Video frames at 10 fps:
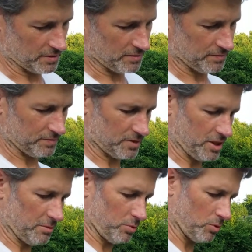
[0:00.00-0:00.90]
keep
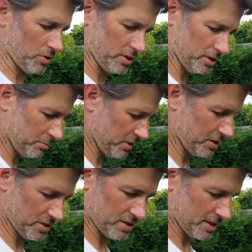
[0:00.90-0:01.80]
pouring a little bit, just
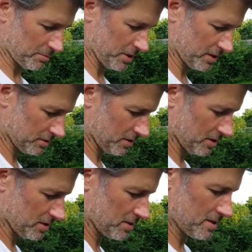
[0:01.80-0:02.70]
like making
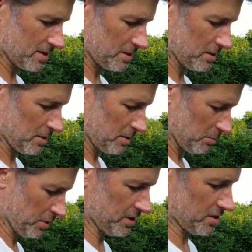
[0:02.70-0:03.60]
pizza.